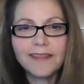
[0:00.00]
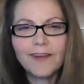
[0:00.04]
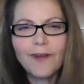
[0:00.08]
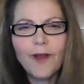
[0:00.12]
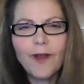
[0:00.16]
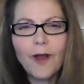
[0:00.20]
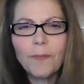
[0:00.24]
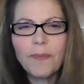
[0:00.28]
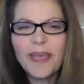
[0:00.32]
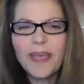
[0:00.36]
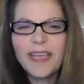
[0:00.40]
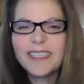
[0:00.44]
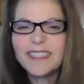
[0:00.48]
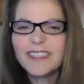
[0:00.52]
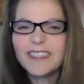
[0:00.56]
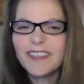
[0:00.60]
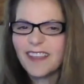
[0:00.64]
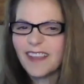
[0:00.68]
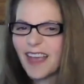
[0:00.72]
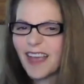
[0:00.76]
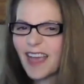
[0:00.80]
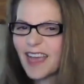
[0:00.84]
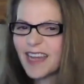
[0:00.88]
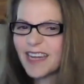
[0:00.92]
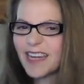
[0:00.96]
They're all based
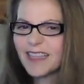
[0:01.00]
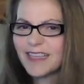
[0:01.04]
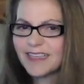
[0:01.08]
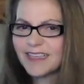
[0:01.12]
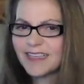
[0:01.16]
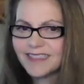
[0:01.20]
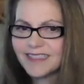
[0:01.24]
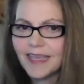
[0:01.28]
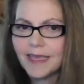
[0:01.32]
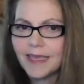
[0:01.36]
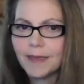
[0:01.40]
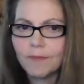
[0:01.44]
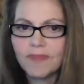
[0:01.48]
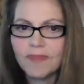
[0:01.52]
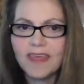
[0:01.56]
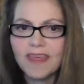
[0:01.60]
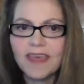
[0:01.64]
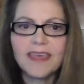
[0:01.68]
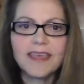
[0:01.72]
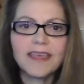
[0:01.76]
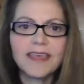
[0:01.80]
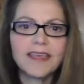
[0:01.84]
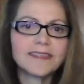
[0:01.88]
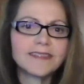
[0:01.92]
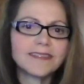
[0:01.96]
on kind of the same
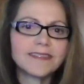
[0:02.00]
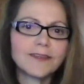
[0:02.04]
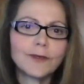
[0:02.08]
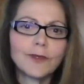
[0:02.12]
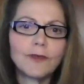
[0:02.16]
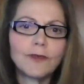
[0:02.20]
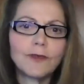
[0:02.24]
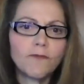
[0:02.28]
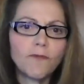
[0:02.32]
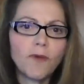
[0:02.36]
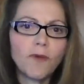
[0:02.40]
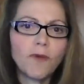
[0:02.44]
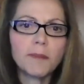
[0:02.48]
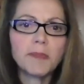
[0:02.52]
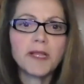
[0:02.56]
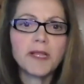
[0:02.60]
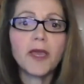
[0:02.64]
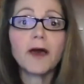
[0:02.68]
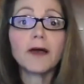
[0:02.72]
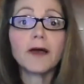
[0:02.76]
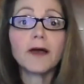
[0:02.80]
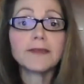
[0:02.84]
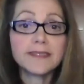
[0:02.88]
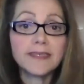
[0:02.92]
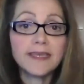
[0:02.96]
thing. So you've
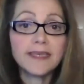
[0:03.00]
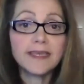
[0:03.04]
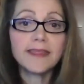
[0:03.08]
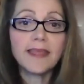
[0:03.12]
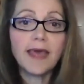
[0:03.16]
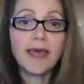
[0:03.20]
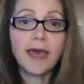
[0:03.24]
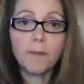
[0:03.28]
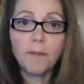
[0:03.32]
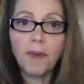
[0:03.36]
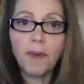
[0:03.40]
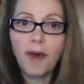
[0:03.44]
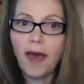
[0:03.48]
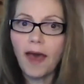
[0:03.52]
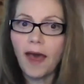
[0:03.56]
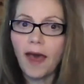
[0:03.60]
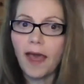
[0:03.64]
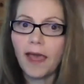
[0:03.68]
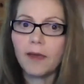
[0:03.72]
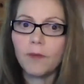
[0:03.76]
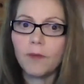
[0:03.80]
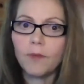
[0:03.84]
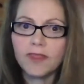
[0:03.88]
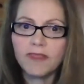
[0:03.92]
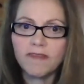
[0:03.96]
probably all seen that
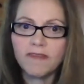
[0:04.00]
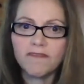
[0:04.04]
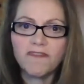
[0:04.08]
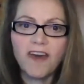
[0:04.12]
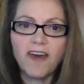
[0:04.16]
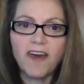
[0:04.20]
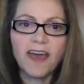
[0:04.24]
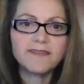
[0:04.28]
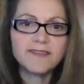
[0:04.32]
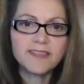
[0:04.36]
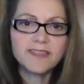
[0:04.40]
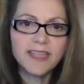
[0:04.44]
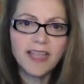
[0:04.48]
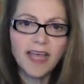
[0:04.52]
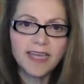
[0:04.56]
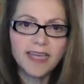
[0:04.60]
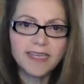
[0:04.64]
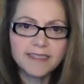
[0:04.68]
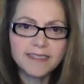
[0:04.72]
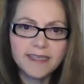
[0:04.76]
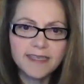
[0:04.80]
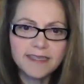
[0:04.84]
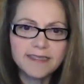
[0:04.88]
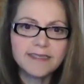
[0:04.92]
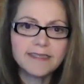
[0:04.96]
pie with the 5
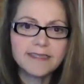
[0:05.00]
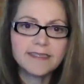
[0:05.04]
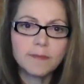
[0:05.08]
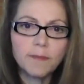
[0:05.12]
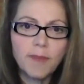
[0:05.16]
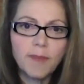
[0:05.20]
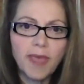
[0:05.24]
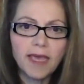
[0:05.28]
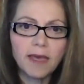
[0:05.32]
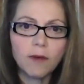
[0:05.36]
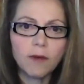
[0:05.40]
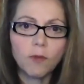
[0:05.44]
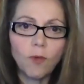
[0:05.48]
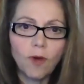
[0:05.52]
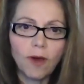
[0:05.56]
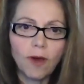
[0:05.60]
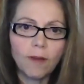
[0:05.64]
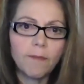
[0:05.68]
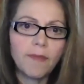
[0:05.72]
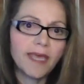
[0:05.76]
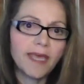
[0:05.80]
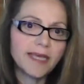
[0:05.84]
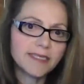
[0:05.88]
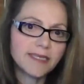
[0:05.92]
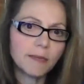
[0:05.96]
slices to make it
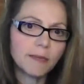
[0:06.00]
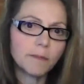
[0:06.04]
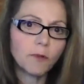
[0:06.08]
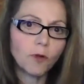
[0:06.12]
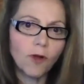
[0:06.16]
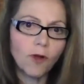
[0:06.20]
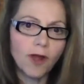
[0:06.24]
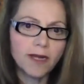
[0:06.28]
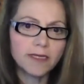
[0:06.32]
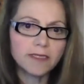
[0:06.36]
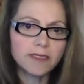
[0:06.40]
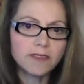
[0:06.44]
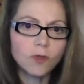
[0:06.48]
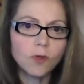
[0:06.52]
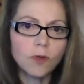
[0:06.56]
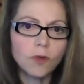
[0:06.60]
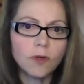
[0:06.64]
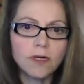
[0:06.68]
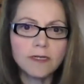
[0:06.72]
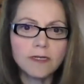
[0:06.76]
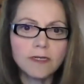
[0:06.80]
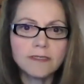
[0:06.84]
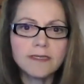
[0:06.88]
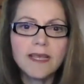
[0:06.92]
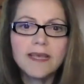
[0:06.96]
what makes up credit
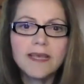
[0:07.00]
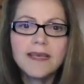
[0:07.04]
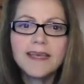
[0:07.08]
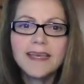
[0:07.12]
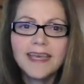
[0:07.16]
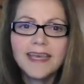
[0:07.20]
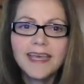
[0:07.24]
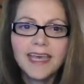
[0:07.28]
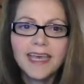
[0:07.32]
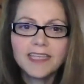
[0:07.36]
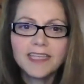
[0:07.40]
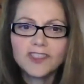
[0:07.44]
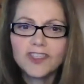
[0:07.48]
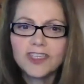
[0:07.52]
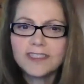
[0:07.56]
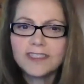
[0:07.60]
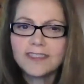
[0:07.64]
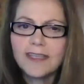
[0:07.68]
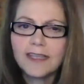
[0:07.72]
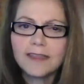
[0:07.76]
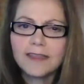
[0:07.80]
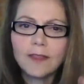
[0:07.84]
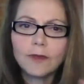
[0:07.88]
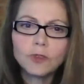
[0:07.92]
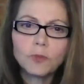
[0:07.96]
scores. It's just
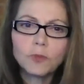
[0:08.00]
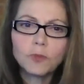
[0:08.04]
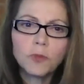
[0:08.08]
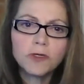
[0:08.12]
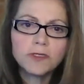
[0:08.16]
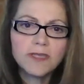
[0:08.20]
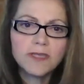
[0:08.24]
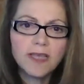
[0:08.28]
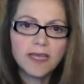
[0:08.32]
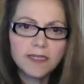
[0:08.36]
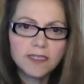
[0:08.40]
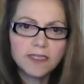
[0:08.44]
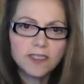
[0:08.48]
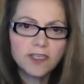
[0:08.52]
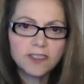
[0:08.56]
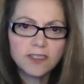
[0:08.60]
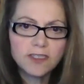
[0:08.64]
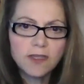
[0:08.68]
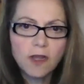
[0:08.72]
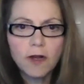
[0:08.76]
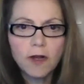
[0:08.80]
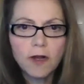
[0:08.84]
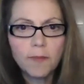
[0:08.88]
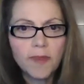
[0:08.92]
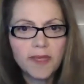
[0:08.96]
that those
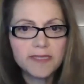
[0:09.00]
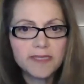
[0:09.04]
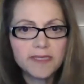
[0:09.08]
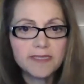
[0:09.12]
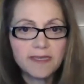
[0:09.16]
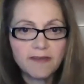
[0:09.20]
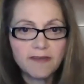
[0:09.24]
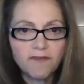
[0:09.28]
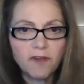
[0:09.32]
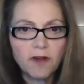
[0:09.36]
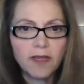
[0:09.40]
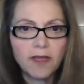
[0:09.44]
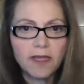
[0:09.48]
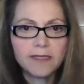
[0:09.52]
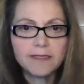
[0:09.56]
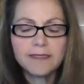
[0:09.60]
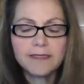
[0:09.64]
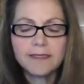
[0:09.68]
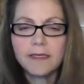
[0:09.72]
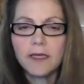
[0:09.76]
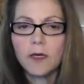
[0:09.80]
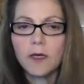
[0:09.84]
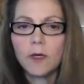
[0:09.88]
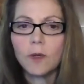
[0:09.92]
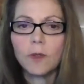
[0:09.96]
percentages are a bit different.
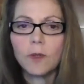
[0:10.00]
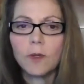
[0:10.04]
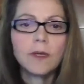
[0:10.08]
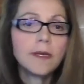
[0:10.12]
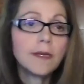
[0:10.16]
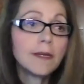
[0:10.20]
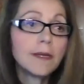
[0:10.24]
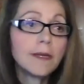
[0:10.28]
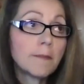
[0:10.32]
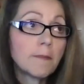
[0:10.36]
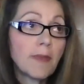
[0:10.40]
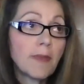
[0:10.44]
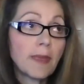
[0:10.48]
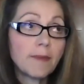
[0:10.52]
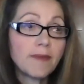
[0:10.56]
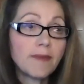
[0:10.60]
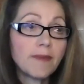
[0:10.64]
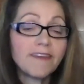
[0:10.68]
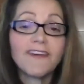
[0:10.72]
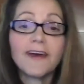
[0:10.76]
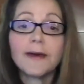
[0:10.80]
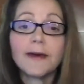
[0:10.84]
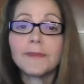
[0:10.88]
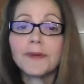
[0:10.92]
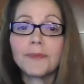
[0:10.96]
So maybe
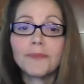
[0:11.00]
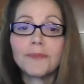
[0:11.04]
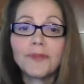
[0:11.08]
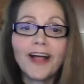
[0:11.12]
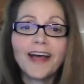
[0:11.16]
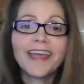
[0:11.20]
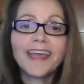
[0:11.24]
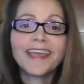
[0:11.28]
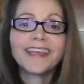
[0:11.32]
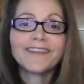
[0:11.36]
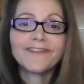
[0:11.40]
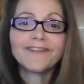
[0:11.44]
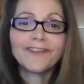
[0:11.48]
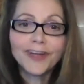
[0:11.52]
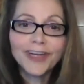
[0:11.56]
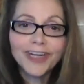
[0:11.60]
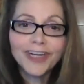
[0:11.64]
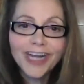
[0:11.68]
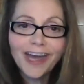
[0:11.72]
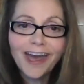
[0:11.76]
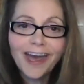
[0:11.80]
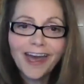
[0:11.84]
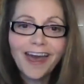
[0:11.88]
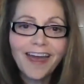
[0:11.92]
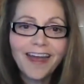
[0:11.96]
if I'm applying for a
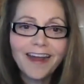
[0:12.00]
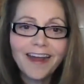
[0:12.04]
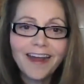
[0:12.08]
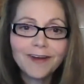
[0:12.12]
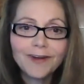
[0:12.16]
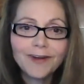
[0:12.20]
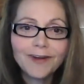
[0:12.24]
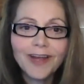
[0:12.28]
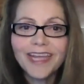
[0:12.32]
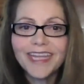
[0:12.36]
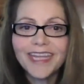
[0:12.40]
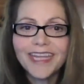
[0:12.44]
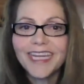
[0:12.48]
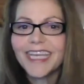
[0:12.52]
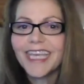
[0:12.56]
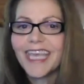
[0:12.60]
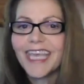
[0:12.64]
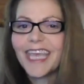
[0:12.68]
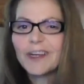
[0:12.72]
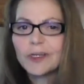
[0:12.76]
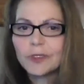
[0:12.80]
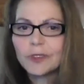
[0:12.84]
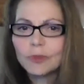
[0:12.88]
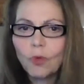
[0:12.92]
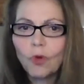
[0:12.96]
car, right, it
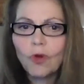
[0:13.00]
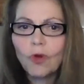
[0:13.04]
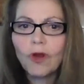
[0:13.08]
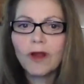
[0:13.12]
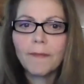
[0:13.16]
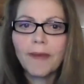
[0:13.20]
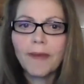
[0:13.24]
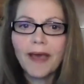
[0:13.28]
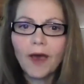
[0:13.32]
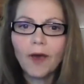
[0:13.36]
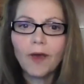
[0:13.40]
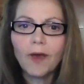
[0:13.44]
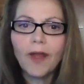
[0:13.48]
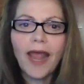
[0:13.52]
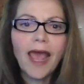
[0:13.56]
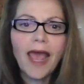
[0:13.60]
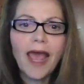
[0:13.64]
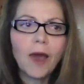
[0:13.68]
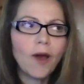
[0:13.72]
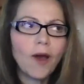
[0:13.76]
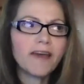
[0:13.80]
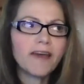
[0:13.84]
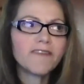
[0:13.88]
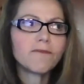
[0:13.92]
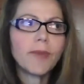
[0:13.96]
cares more about
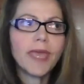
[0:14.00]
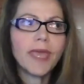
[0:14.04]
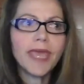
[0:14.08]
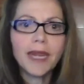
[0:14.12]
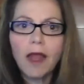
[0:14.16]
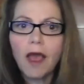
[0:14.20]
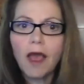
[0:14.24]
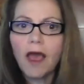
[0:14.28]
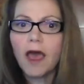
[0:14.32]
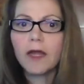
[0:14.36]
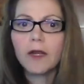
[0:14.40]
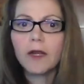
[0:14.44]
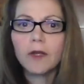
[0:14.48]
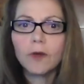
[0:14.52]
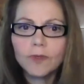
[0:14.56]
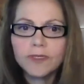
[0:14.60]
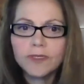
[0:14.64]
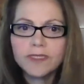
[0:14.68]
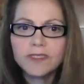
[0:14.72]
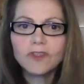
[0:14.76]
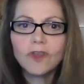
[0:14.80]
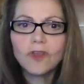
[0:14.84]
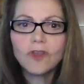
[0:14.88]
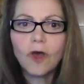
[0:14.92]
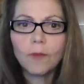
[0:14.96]
how I've made auto
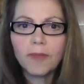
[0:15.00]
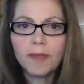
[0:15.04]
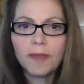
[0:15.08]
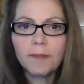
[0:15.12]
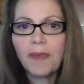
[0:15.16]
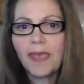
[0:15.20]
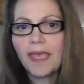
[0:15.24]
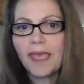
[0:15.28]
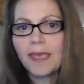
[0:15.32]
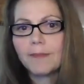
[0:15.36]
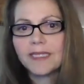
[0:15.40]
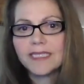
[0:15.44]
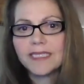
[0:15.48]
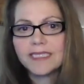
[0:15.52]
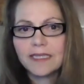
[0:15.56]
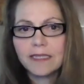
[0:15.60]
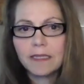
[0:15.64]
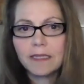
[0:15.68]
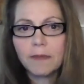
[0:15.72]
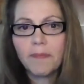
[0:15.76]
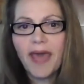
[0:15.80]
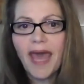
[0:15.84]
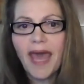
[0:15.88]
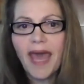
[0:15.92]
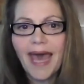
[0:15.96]
installment payments in
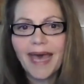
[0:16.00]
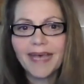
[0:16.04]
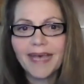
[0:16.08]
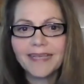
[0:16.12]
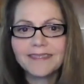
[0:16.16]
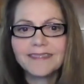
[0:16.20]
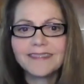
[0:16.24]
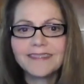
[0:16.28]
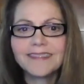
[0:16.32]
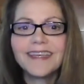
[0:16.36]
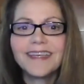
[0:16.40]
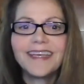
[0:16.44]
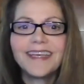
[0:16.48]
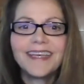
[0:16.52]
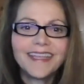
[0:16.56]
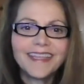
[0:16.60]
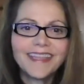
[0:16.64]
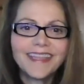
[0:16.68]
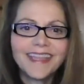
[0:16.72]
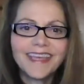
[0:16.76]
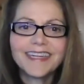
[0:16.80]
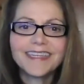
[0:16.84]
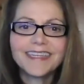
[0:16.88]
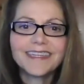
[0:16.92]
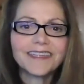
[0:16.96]
the past
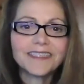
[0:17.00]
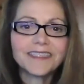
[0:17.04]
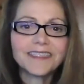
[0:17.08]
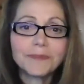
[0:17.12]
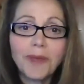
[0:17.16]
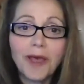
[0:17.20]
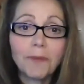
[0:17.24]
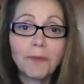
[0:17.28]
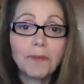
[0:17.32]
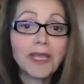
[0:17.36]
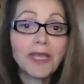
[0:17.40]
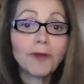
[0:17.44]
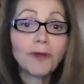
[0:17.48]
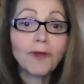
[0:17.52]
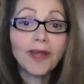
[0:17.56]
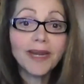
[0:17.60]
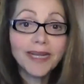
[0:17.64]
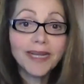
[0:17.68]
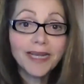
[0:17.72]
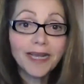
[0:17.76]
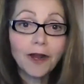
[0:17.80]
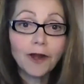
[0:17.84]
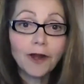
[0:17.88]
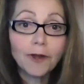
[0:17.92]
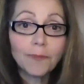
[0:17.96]
than it does about my
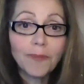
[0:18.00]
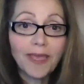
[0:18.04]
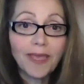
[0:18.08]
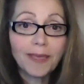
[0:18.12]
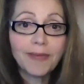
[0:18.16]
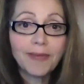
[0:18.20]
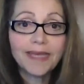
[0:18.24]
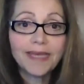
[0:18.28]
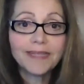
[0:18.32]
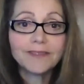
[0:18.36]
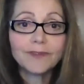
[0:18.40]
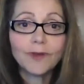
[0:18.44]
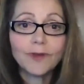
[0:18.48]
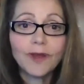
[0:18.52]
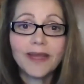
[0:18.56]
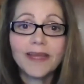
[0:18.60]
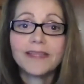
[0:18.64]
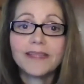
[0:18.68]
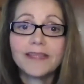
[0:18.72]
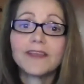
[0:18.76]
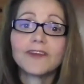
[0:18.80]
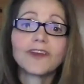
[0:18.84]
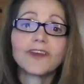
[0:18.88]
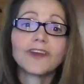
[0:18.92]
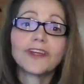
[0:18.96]
credit card payments,
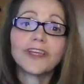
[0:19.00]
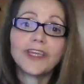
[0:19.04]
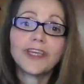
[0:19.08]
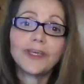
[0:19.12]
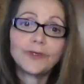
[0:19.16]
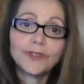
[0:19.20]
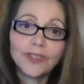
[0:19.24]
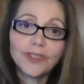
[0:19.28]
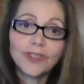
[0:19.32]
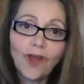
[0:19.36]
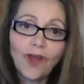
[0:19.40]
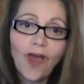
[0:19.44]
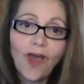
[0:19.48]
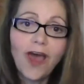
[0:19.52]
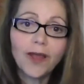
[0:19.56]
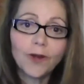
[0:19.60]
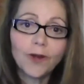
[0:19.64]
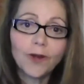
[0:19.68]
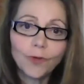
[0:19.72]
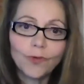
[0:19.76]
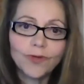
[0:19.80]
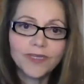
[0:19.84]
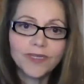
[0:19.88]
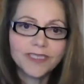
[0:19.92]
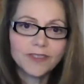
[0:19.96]
right? They're going to use an
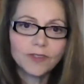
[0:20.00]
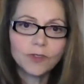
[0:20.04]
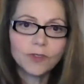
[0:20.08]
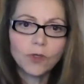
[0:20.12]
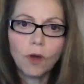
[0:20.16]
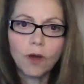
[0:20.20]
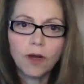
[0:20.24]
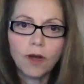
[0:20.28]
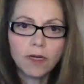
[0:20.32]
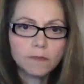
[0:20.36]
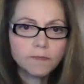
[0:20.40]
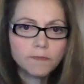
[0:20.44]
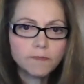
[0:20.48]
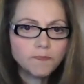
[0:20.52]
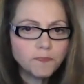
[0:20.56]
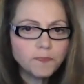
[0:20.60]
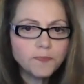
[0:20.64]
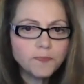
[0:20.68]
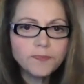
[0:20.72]
auto risk score.